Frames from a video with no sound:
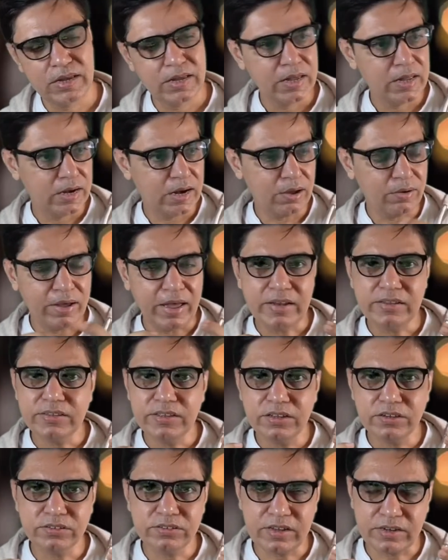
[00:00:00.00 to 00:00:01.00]
Now, healthcare
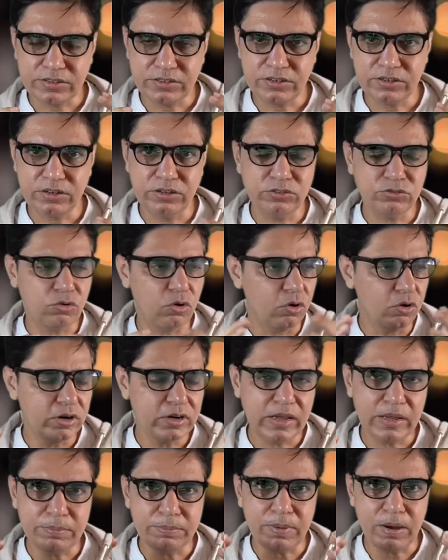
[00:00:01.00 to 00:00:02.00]
sector is all
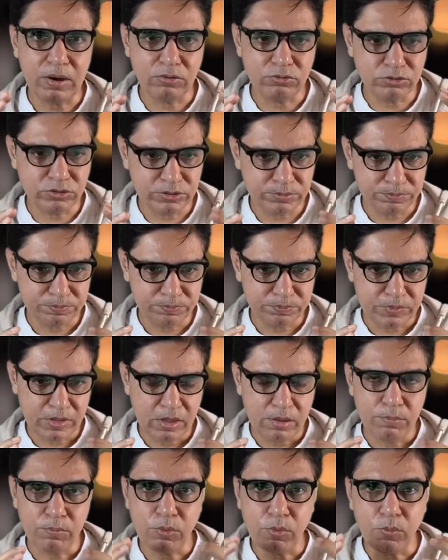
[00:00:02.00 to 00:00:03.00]
about
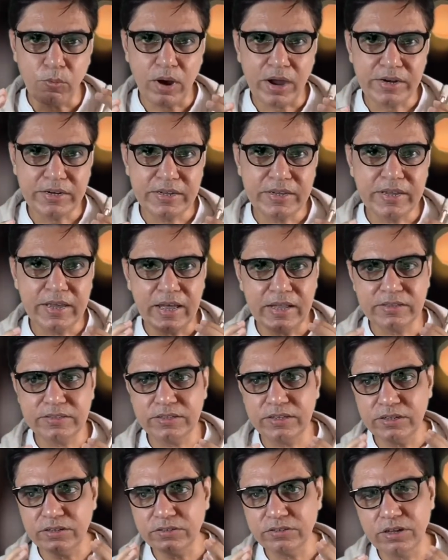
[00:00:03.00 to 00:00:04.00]
providing
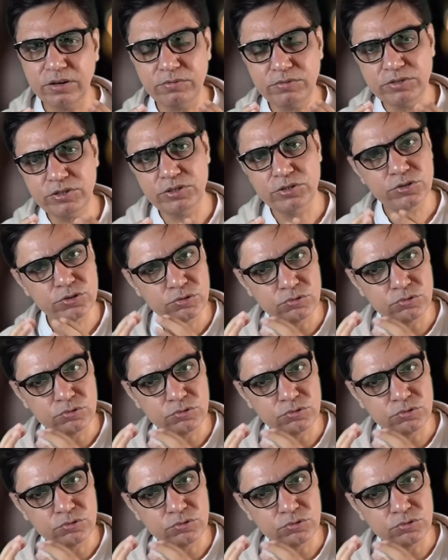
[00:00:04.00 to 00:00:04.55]
healthcare services to